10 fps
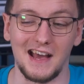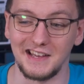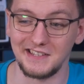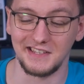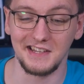
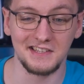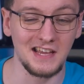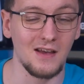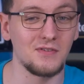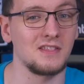uh,
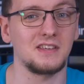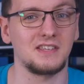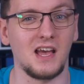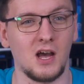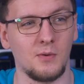since having this
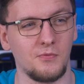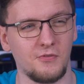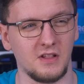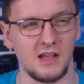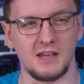set up
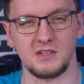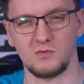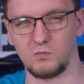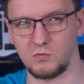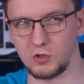for the
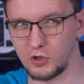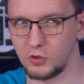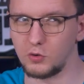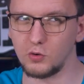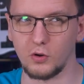last
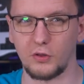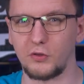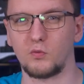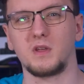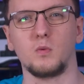two or
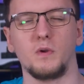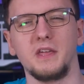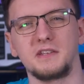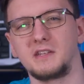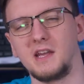three
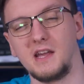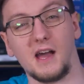weeks,